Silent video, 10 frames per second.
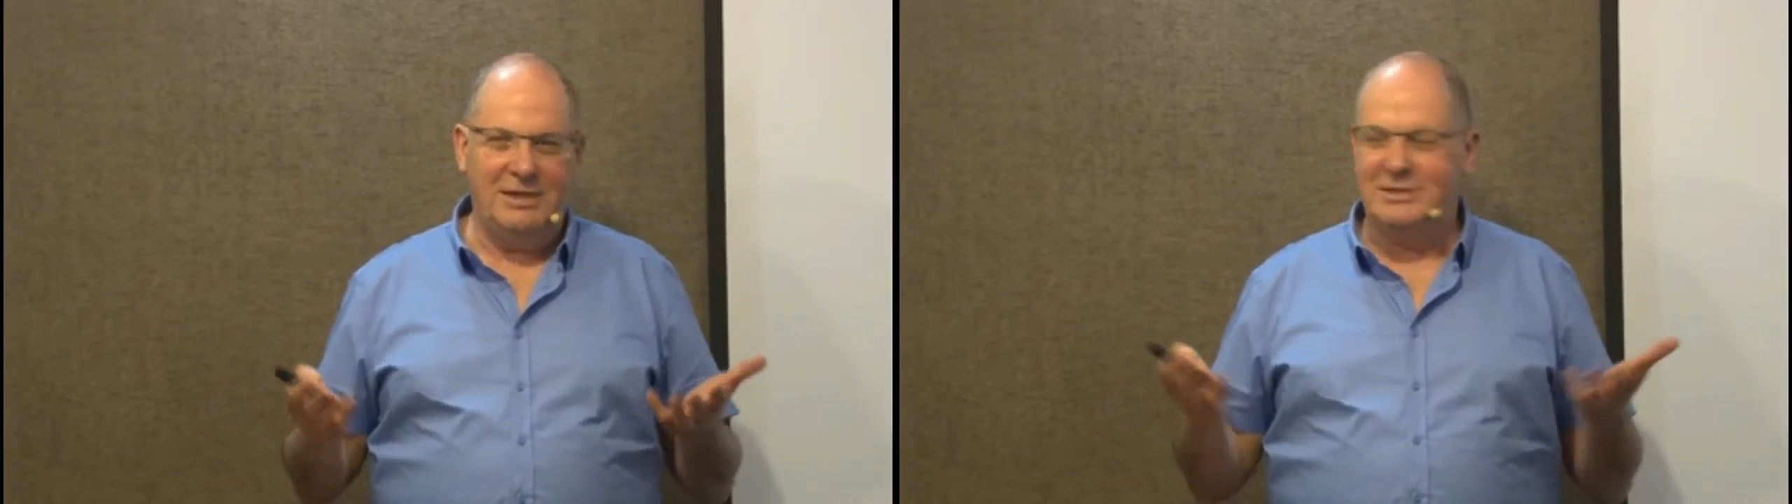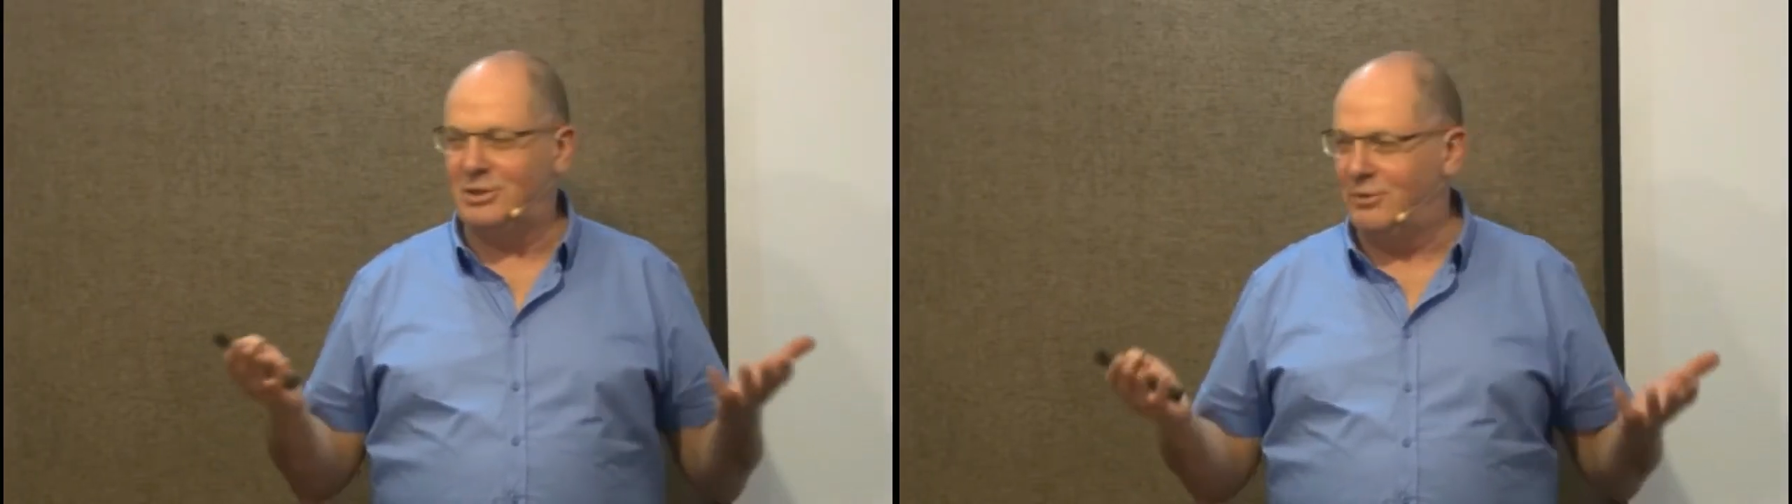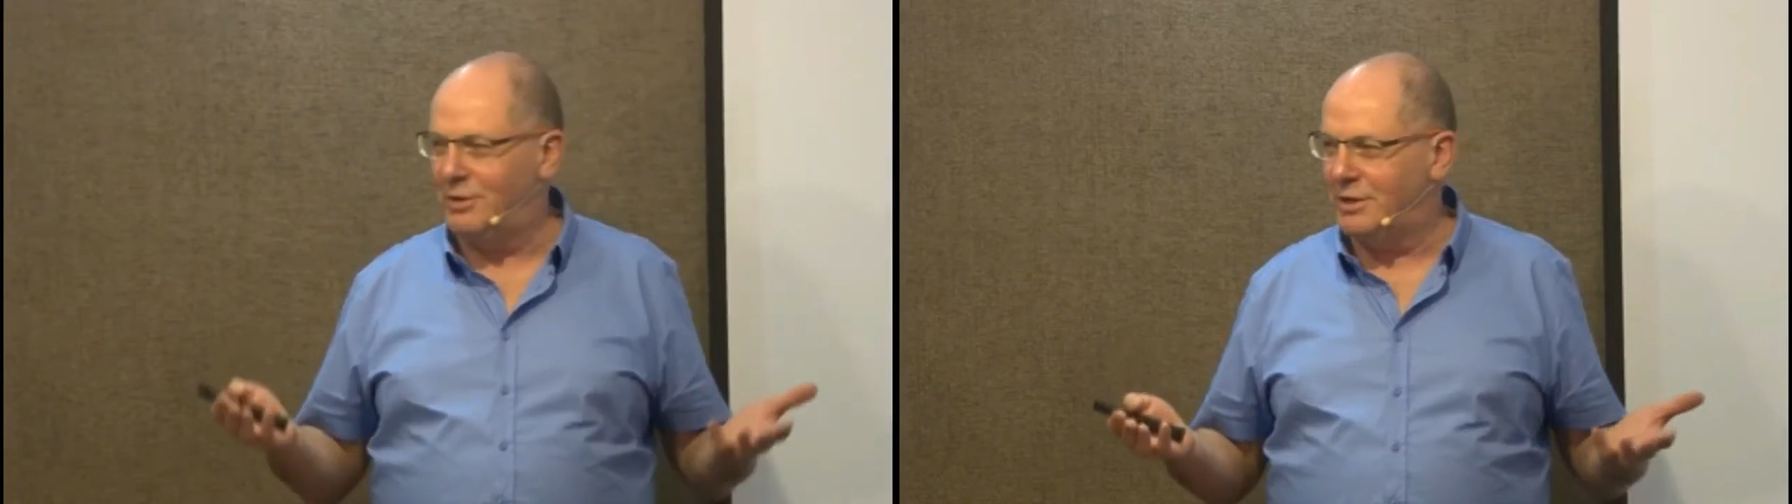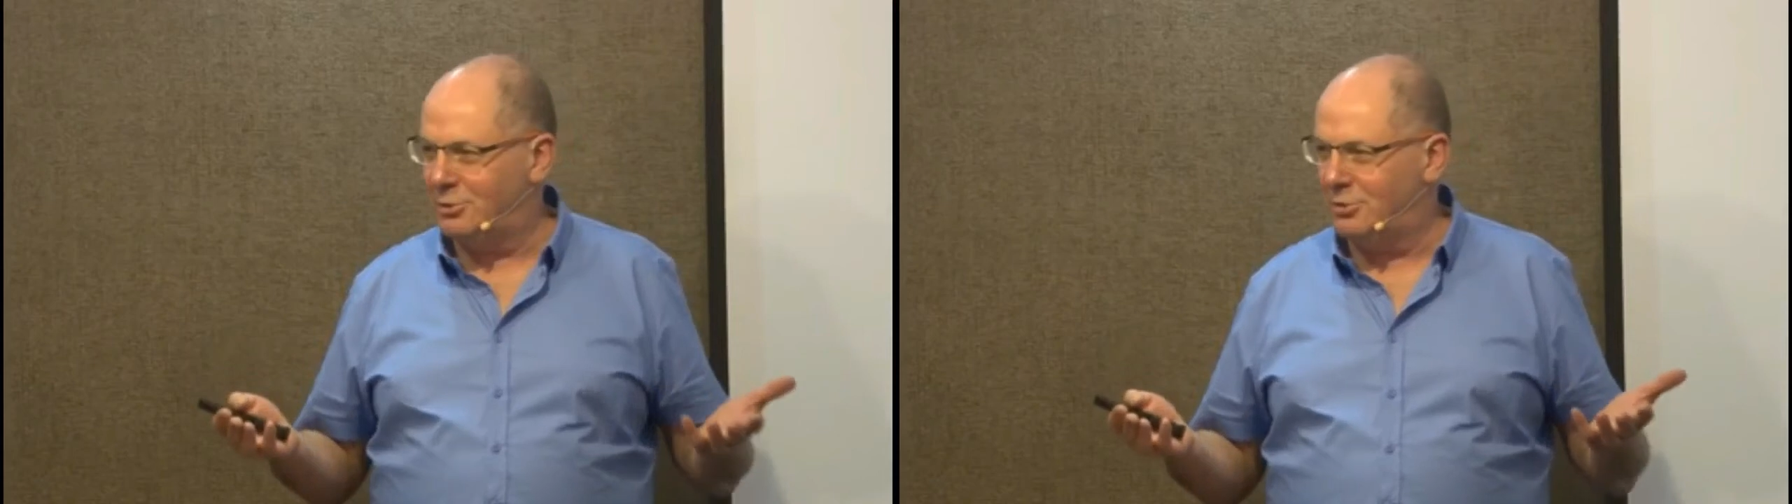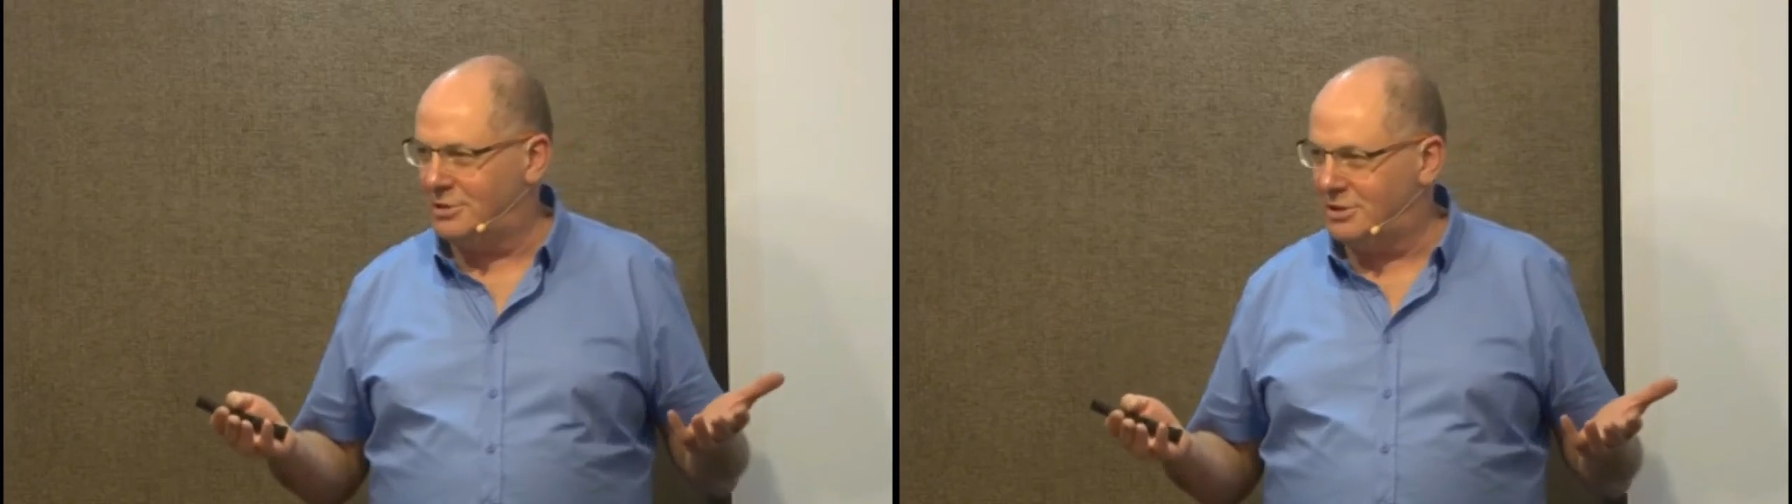it's
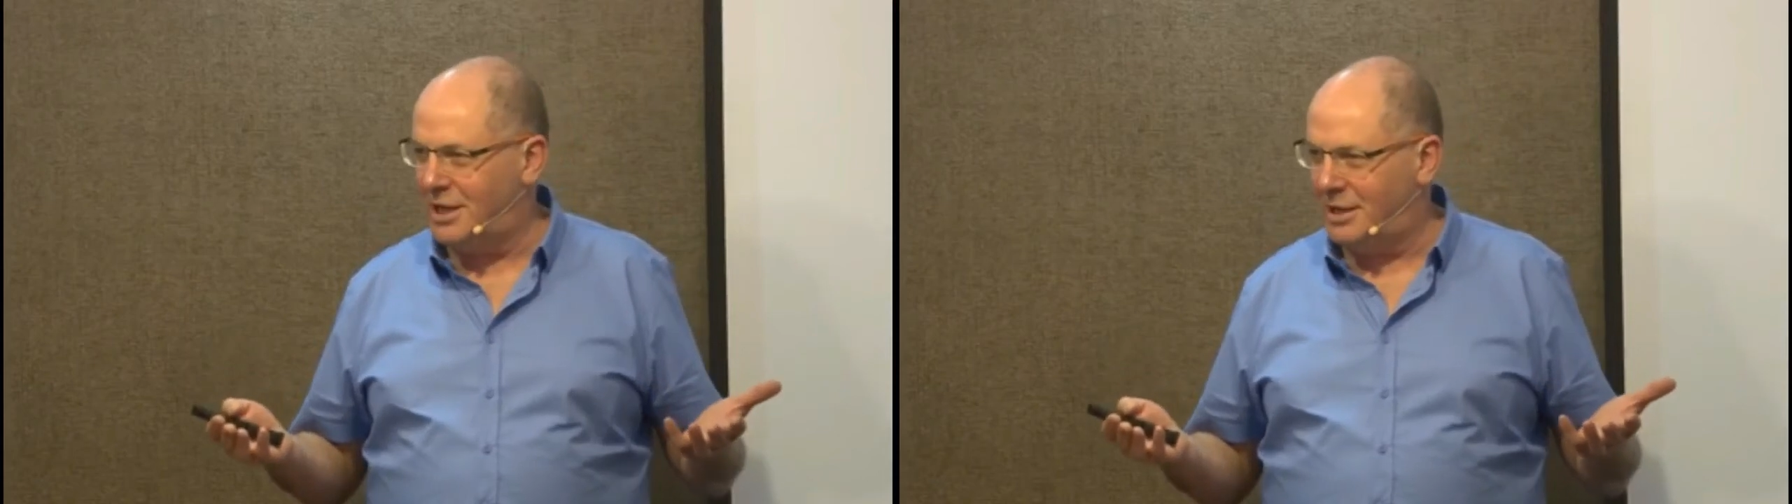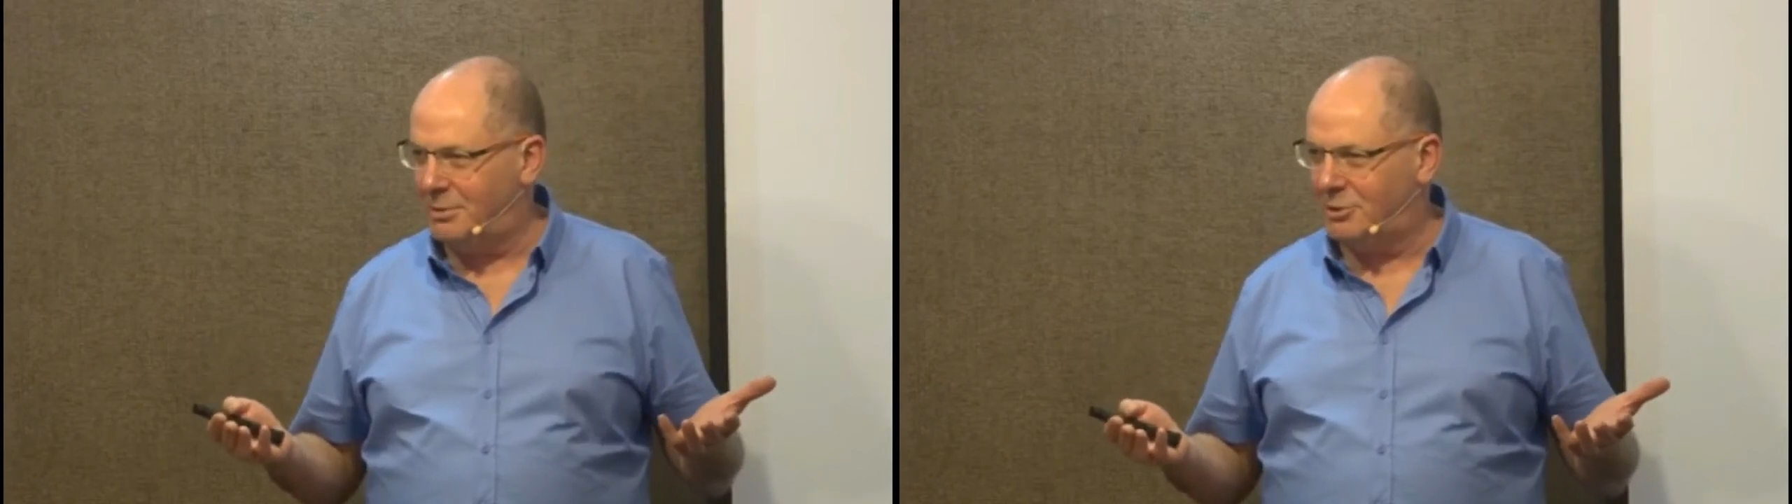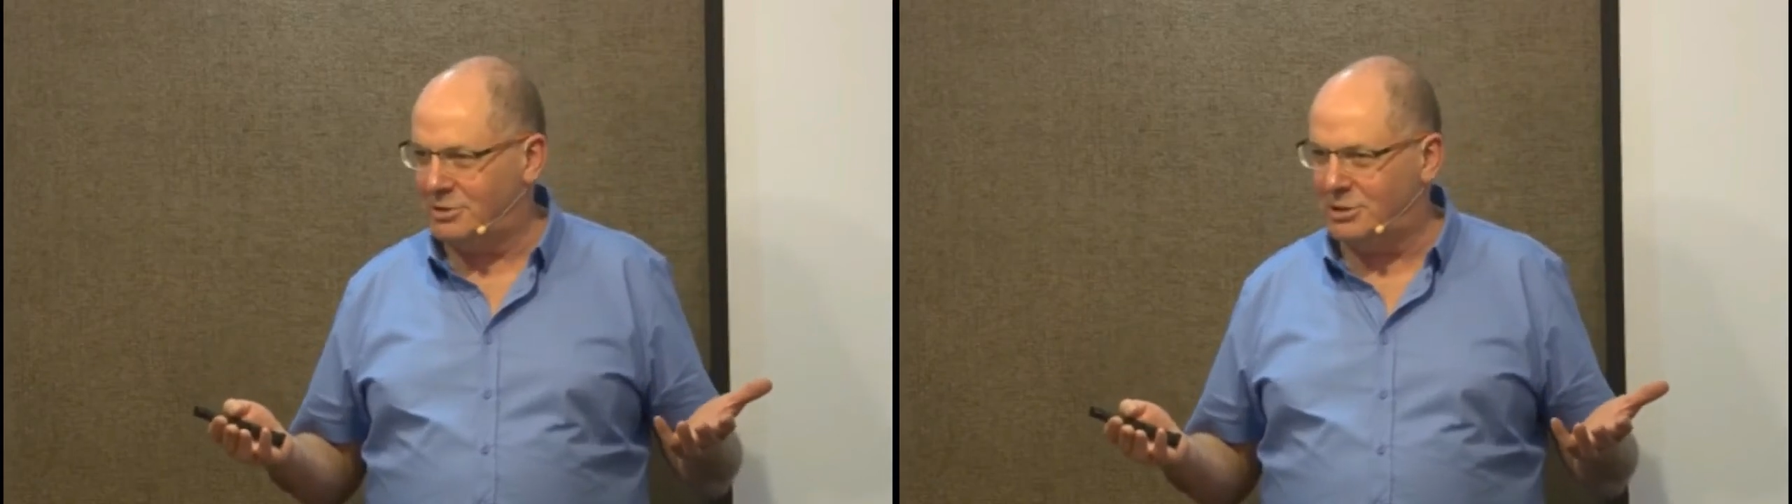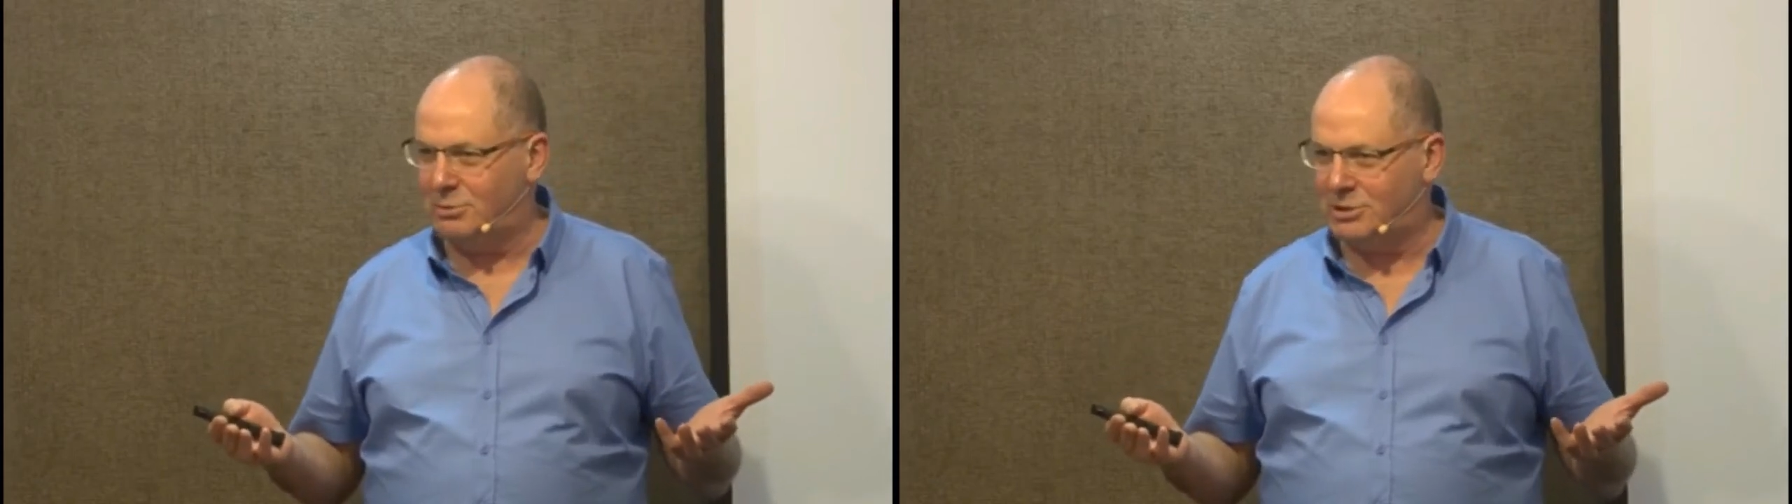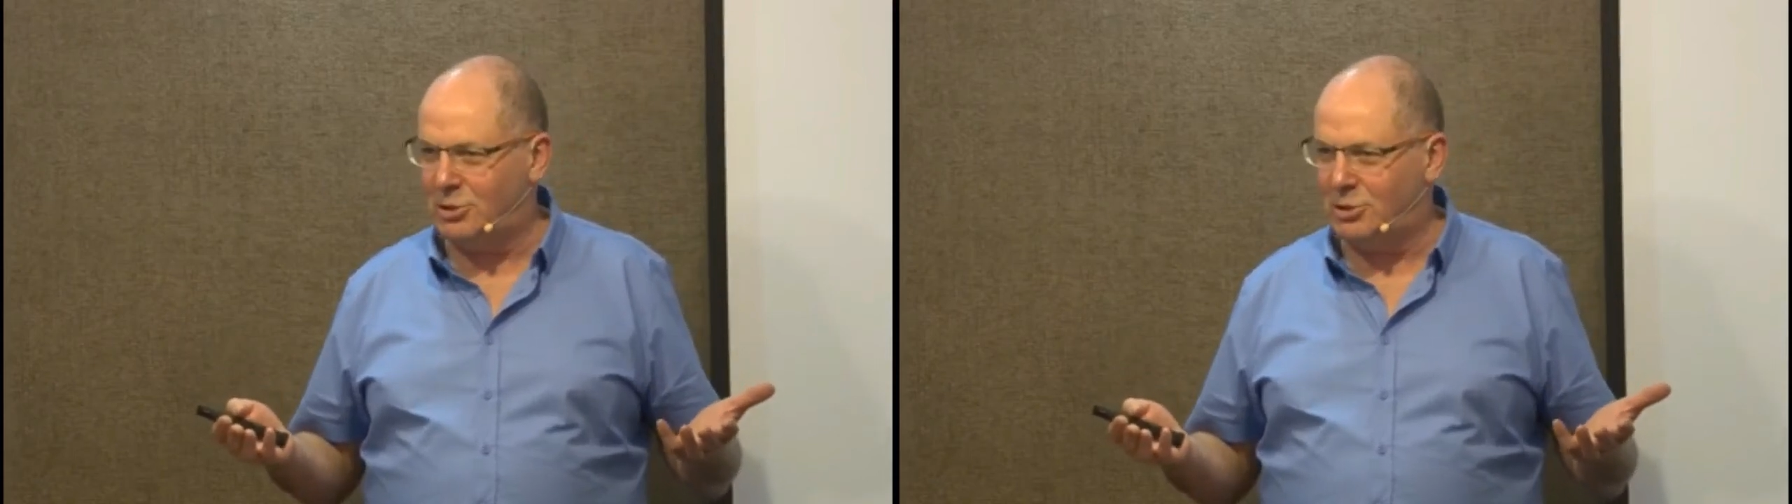difficult to decide because there were